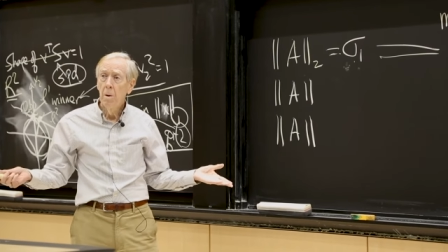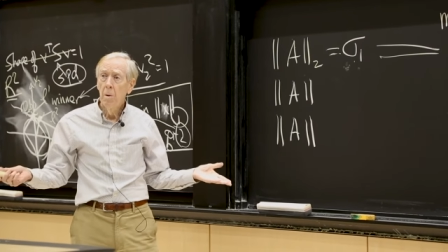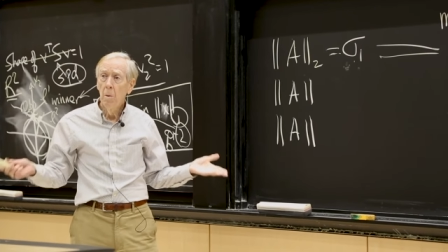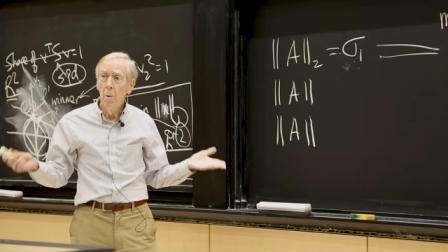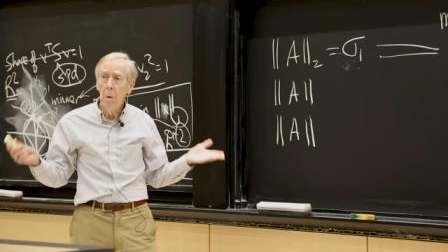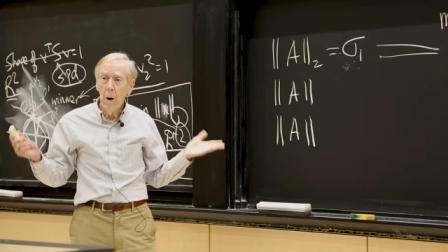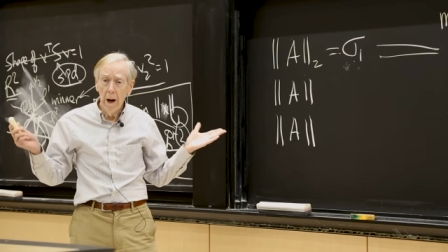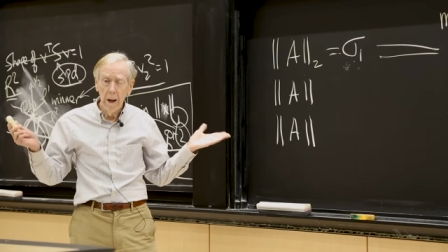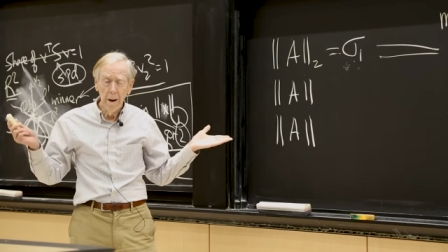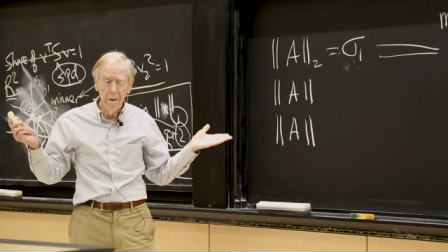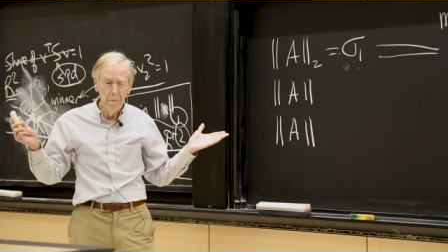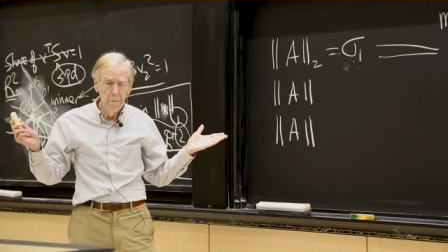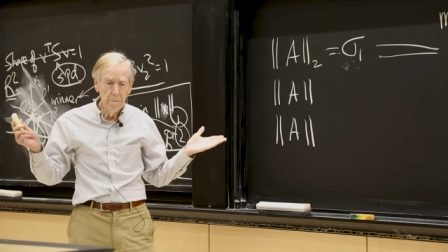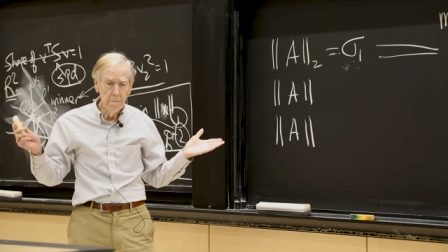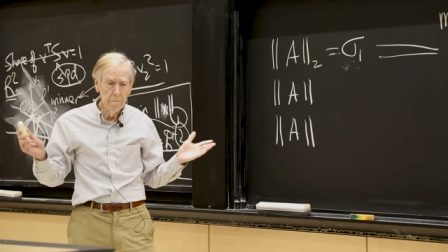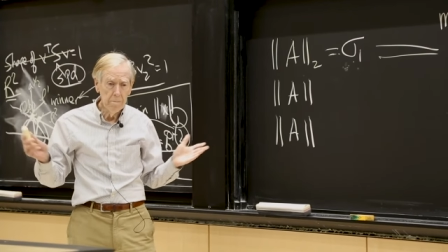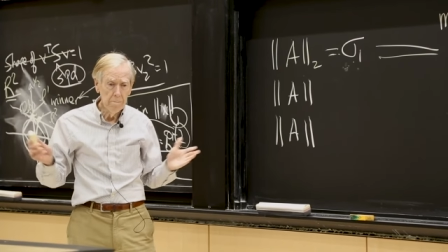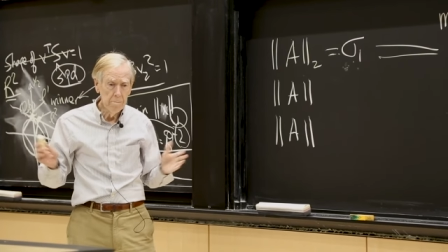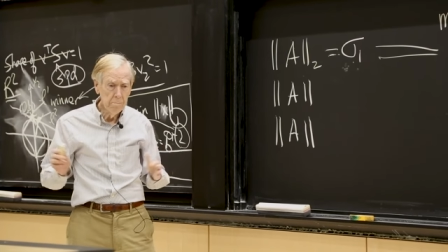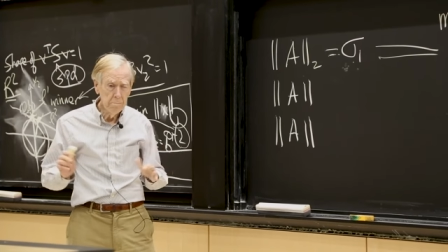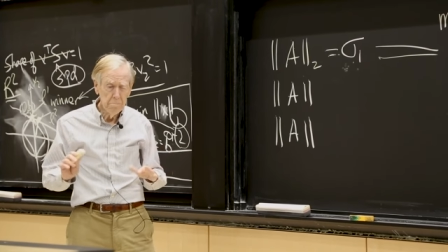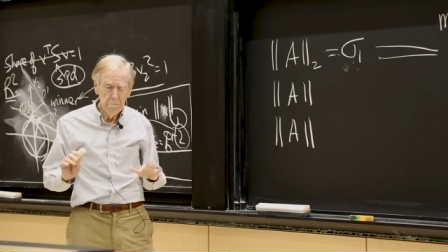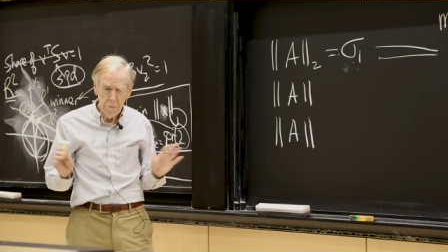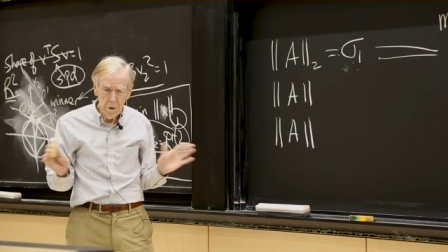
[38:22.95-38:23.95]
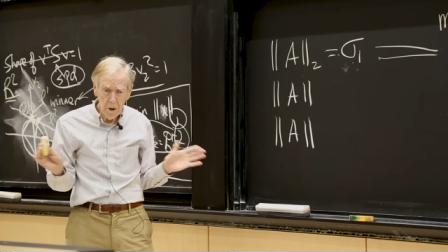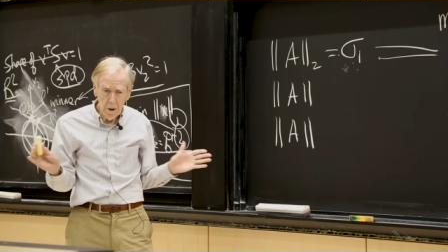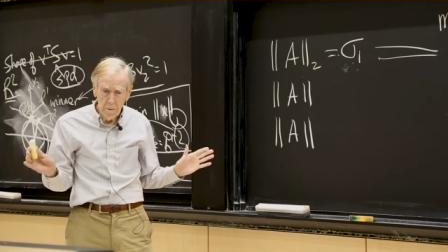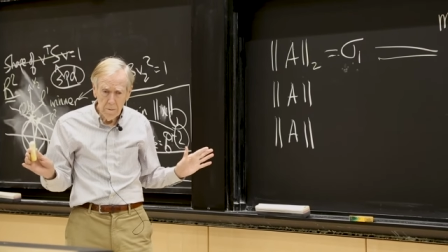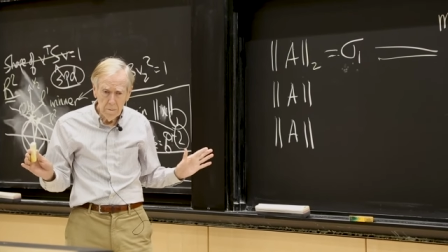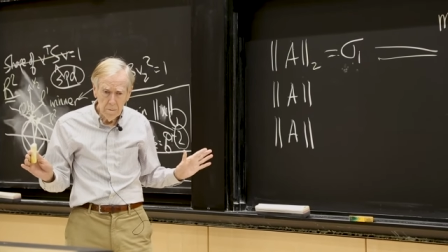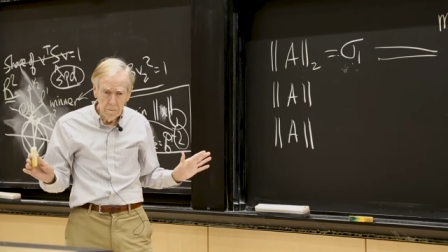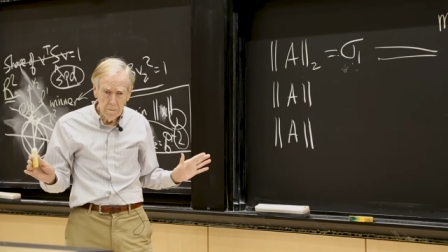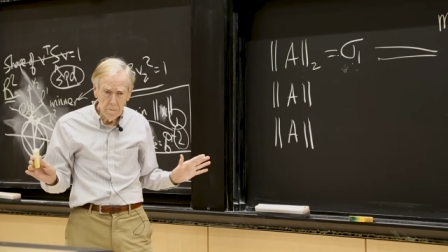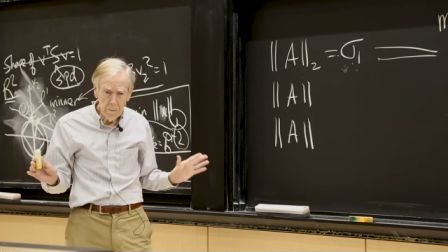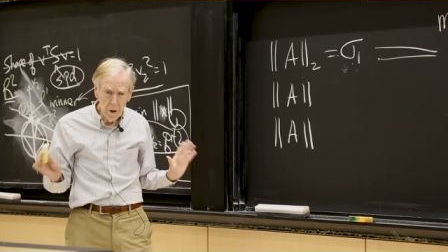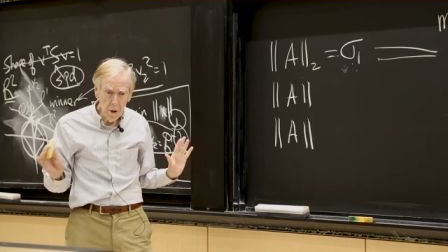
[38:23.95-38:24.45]
1. So
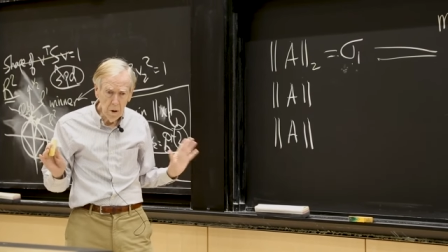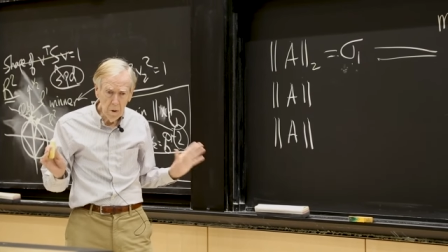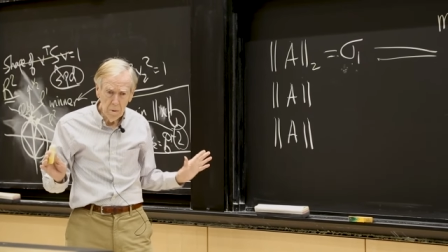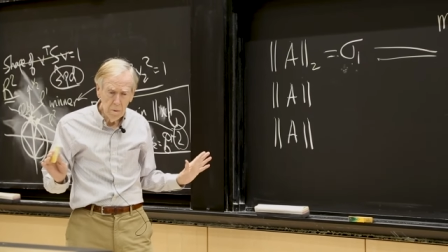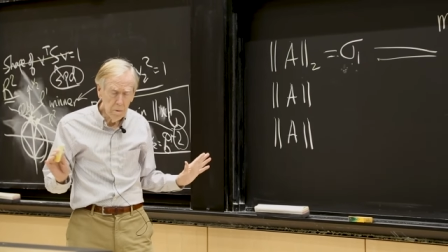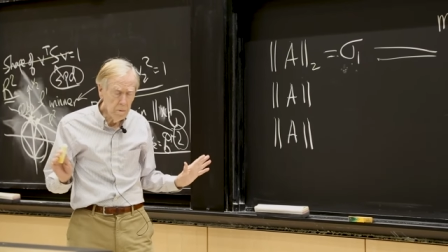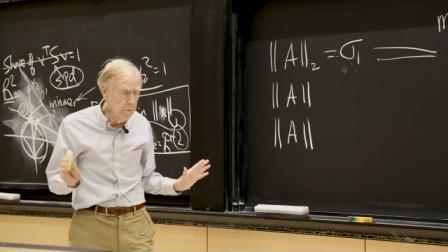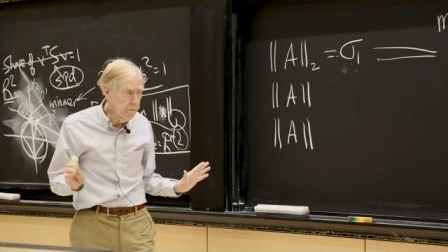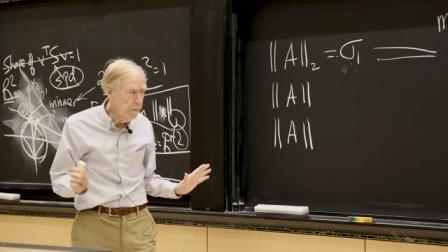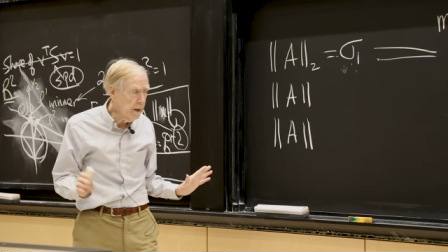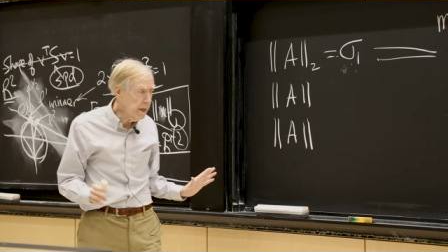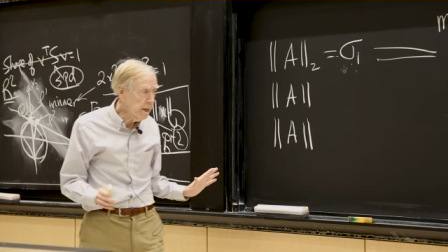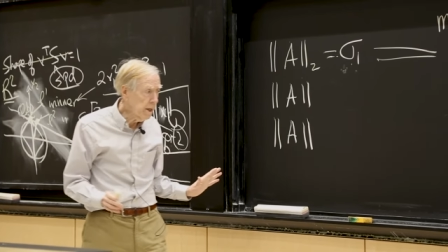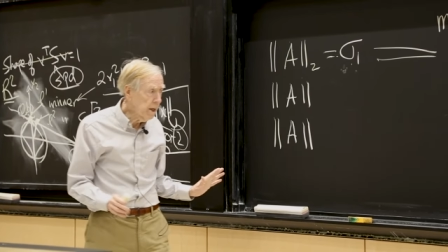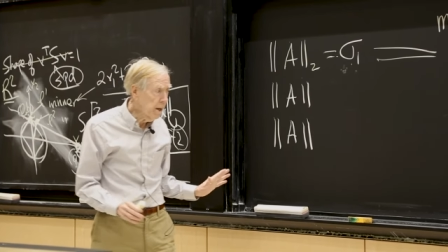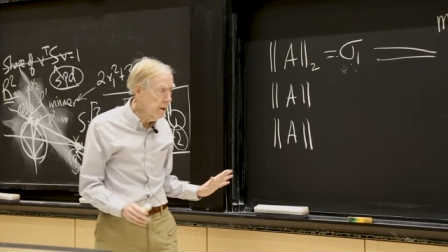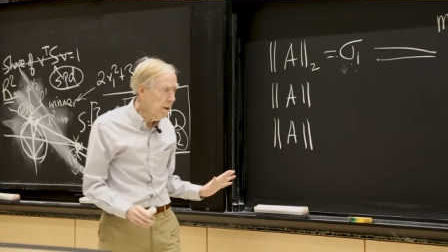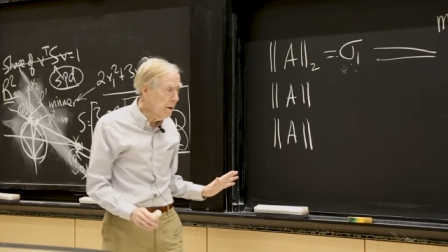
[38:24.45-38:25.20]
no big